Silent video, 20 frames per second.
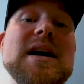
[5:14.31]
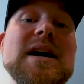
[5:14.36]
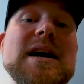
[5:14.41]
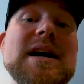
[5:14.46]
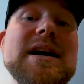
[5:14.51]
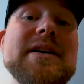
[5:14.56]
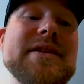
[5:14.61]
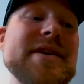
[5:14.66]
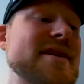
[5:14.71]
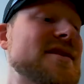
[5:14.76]

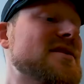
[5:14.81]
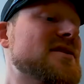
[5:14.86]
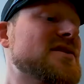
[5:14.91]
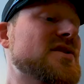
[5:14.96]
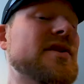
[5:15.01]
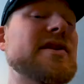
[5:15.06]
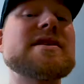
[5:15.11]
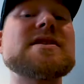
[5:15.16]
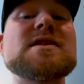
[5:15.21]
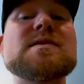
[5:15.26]

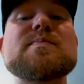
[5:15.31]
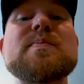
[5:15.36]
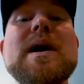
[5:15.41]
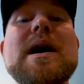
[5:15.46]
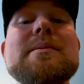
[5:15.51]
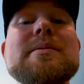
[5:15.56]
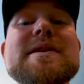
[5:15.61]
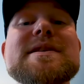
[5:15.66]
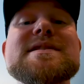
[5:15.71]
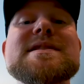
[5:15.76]
So this is
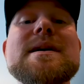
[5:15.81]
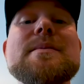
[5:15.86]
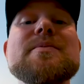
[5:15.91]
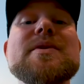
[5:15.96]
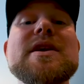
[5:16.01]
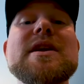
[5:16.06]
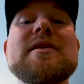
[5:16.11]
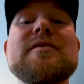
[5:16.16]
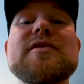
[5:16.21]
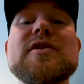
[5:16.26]
probably
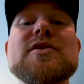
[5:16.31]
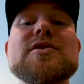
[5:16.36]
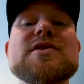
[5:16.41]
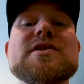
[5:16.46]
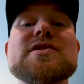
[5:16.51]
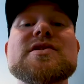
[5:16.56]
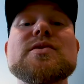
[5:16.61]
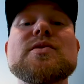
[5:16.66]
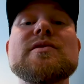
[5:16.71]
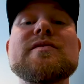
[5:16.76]
something, if you're
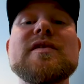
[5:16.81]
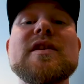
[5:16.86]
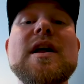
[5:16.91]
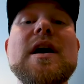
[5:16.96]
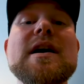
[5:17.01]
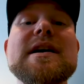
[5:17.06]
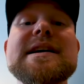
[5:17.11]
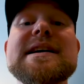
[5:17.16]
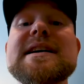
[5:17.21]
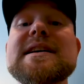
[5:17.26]
just doing
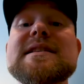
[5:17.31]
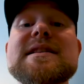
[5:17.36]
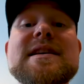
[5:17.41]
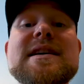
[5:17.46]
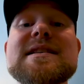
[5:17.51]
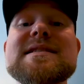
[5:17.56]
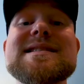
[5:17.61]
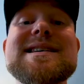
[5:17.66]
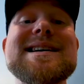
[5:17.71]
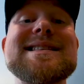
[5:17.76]
vlogging and
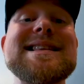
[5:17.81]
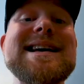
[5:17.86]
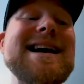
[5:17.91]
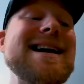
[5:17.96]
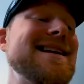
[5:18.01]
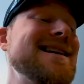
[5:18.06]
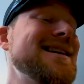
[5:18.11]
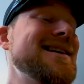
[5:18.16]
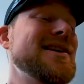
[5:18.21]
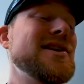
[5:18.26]
things like
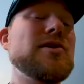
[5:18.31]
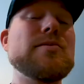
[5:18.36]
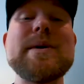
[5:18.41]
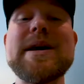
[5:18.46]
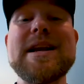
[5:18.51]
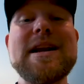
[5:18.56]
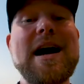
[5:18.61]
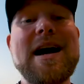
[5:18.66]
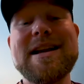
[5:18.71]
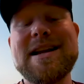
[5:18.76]
that, you
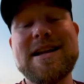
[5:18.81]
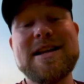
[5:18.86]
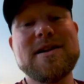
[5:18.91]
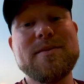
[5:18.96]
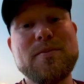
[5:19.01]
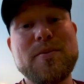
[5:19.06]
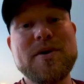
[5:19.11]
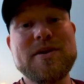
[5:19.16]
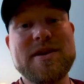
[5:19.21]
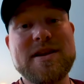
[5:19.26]
may not need
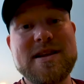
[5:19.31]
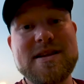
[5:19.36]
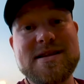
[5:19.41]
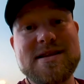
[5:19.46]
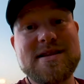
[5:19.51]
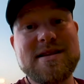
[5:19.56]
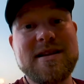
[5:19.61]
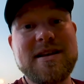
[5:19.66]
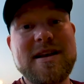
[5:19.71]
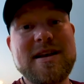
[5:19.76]
to put
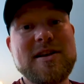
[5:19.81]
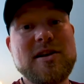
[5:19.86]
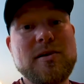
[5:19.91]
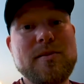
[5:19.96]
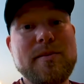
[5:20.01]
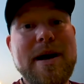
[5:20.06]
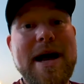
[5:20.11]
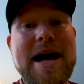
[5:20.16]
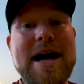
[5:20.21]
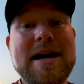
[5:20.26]
this in
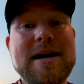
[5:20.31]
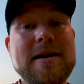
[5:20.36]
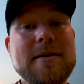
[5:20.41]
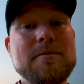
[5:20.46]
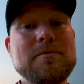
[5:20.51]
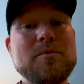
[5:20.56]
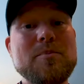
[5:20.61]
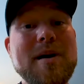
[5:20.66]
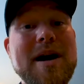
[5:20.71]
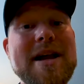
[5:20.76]
your bag,
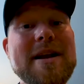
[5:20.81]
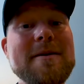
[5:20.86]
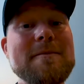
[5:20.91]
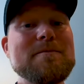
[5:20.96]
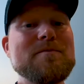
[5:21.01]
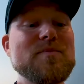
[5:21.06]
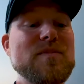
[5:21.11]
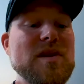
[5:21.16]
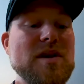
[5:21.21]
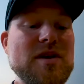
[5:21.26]
but
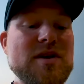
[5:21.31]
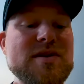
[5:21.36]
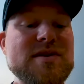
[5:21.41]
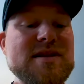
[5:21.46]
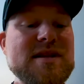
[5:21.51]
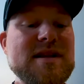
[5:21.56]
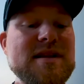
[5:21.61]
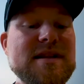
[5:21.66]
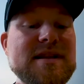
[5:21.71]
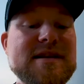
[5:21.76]
you
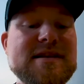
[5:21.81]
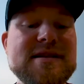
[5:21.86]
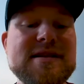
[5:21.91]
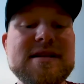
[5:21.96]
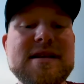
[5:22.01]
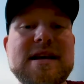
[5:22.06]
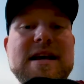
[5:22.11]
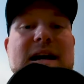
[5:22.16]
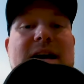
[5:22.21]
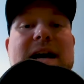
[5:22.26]
see
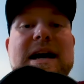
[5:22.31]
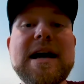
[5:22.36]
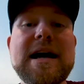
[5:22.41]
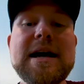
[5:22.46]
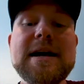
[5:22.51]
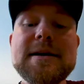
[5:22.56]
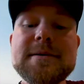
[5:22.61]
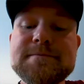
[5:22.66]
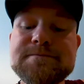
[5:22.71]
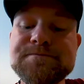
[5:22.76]
this
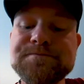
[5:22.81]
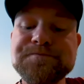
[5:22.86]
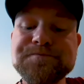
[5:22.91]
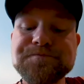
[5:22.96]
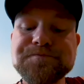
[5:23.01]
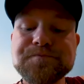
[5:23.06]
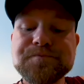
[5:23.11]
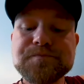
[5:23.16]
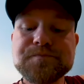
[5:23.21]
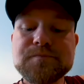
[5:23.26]

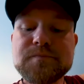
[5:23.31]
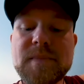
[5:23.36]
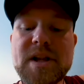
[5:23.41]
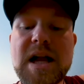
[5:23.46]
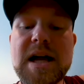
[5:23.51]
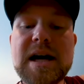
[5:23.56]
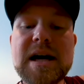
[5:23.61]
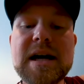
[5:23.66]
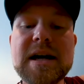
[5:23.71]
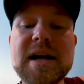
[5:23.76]

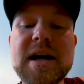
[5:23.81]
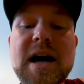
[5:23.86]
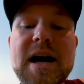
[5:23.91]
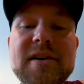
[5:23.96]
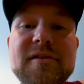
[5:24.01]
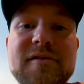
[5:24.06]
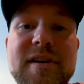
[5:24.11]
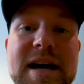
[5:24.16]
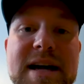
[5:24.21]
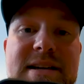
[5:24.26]

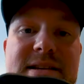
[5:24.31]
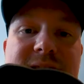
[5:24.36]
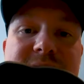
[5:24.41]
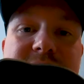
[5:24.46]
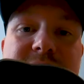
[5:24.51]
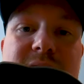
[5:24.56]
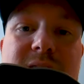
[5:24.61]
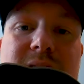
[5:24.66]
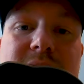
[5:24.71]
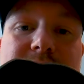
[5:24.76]

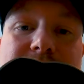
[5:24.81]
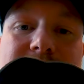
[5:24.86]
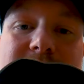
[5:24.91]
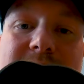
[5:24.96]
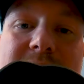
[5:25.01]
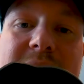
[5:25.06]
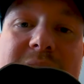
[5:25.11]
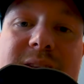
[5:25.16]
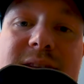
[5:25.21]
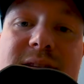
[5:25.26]
convex
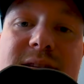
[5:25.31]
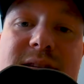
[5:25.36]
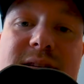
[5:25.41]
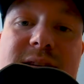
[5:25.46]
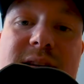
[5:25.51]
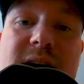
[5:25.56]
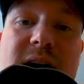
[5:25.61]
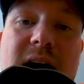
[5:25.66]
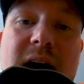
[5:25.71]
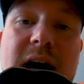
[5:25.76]

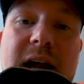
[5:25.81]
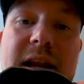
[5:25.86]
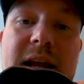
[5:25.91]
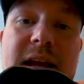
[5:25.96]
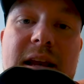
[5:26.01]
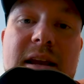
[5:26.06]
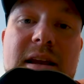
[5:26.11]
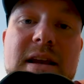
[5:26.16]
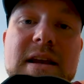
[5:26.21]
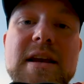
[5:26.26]
lens on
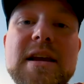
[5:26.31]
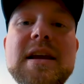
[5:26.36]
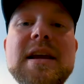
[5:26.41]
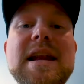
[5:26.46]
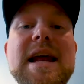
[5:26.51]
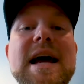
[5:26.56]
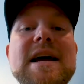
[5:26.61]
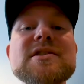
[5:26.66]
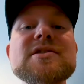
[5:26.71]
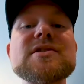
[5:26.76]
it.
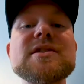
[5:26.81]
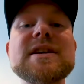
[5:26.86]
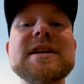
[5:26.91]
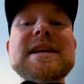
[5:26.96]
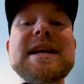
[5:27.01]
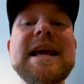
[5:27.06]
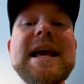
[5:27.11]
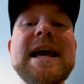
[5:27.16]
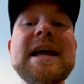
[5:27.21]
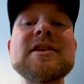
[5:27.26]
It actually
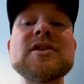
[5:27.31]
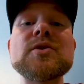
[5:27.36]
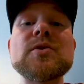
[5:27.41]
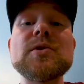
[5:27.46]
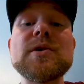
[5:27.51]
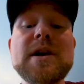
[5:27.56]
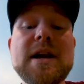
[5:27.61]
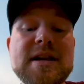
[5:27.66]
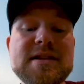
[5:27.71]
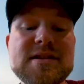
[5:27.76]
can
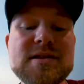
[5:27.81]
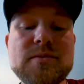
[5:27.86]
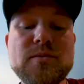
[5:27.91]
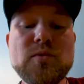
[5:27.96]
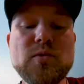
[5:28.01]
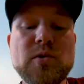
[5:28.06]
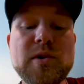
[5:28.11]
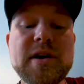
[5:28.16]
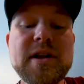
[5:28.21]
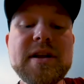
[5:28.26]
create
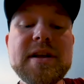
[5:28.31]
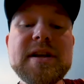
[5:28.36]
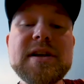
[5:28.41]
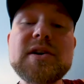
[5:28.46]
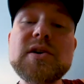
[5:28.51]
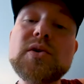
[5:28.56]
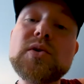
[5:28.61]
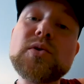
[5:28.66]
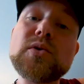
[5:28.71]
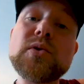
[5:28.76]
some really
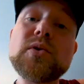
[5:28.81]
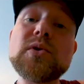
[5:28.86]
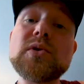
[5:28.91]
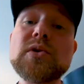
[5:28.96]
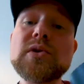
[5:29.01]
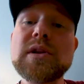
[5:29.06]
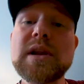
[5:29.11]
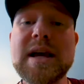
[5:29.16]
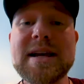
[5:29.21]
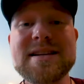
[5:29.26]

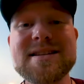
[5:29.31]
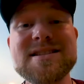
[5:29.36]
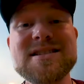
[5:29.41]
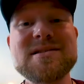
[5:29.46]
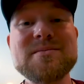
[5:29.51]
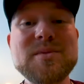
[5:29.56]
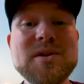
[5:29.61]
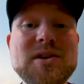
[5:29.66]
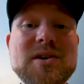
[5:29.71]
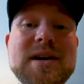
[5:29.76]
cool, like
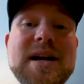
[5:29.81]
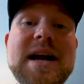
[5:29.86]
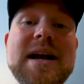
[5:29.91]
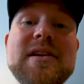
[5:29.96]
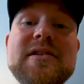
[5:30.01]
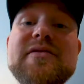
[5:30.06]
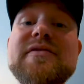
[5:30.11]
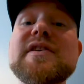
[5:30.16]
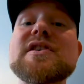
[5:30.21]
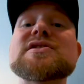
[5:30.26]
similar
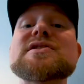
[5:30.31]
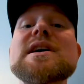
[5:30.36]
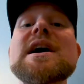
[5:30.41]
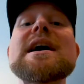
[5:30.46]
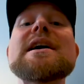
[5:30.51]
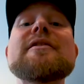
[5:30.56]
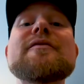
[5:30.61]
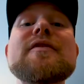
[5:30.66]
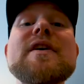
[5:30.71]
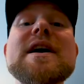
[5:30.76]
kind of
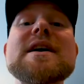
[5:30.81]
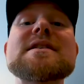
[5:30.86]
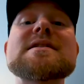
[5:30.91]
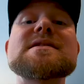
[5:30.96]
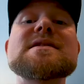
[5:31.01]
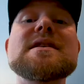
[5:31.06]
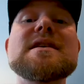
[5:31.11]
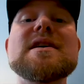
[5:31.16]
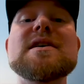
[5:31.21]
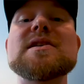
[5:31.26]
fisheye
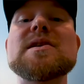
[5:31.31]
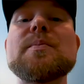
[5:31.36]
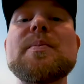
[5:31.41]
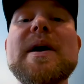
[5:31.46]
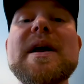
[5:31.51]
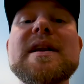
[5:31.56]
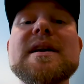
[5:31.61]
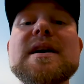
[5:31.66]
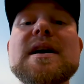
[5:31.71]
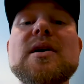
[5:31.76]
effects,
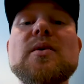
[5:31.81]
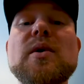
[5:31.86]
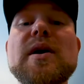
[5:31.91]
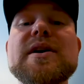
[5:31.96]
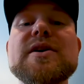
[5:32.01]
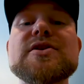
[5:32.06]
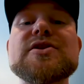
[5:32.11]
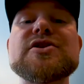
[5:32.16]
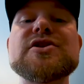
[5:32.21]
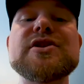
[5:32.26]
depending on
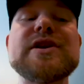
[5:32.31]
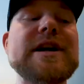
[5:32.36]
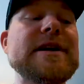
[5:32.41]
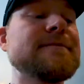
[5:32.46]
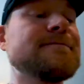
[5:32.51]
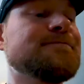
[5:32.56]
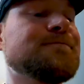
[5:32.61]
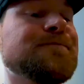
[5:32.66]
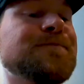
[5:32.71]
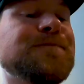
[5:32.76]
what you're shooting.